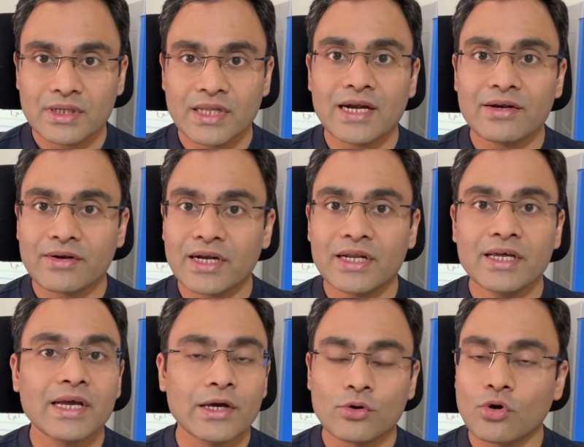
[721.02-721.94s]
that
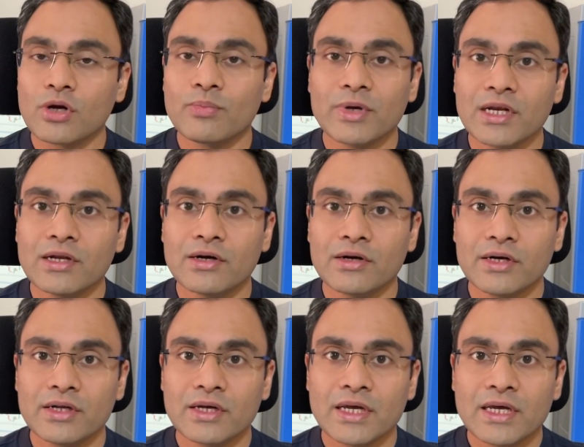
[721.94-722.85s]
trading cannot be
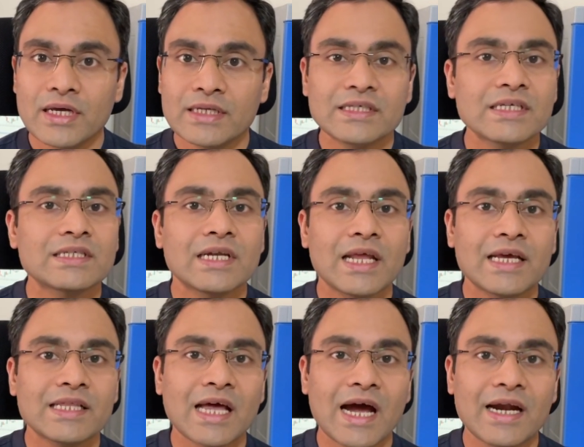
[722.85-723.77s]
learned just
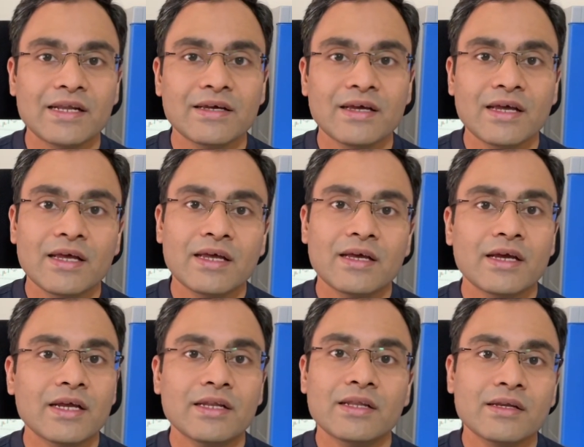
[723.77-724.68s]
like that
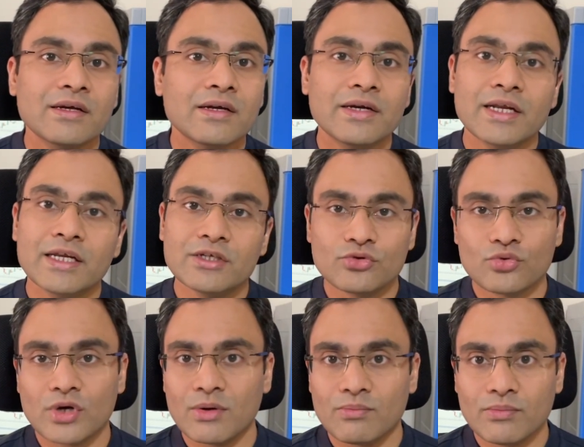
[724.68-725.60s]
in days to
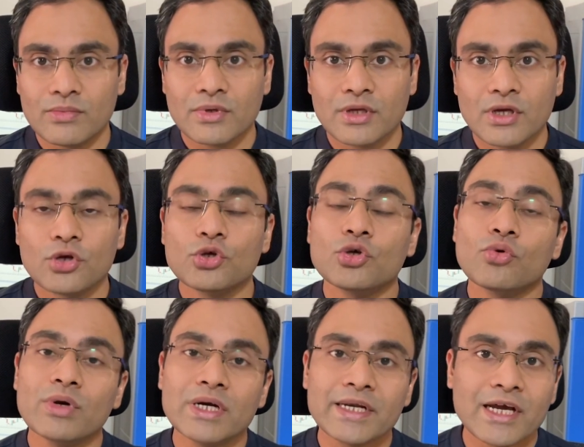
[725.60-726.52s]
come. You
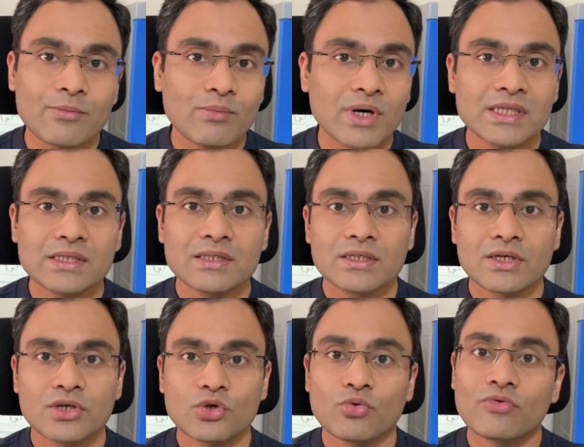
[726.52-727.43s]
will take months,
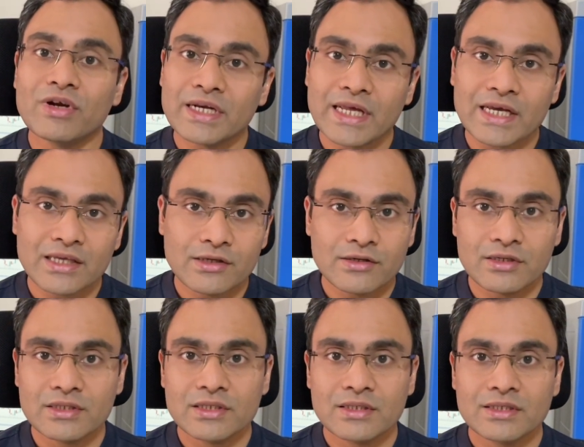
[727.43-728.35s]
you will take
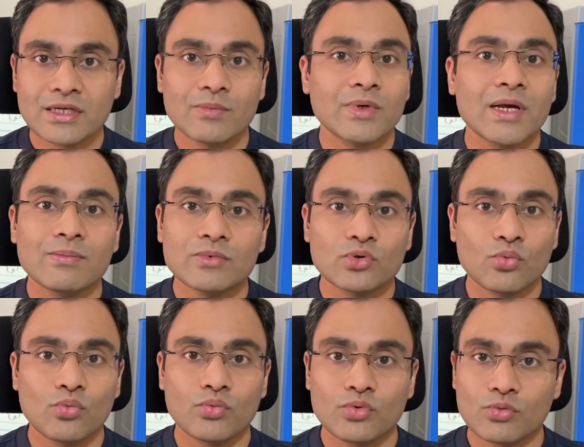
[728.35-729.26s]
years, sometimes
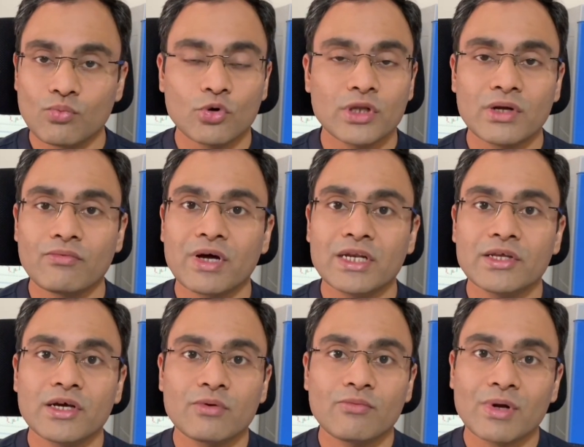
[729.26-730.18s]
more than 1
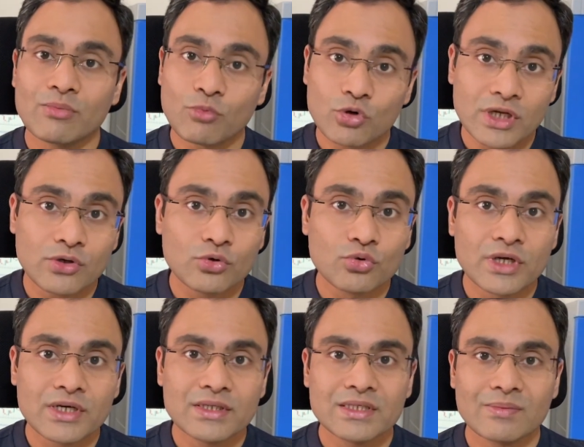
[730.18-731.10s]
year, more than 2
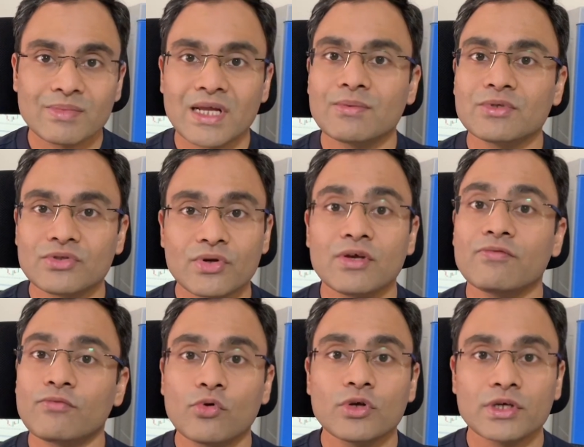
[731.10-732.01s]
years, sometimes
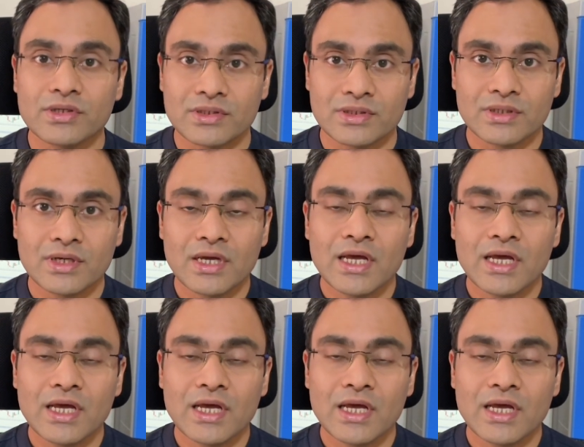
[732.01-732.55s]
3-4 years.